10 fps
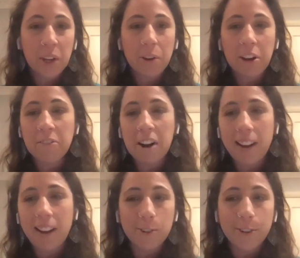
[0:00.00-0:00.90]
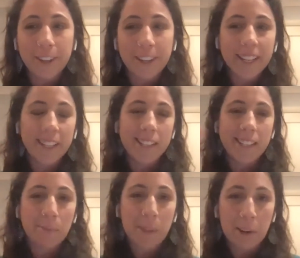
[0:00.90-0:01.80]
Whenever I talk, you can
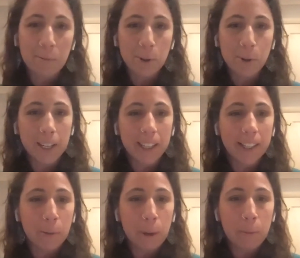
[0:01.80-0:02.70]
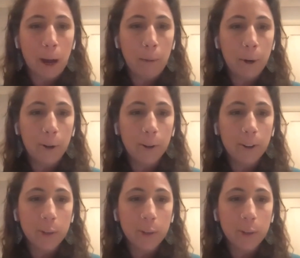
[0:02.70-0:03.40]
assume that I'm talking a little bit bipolar as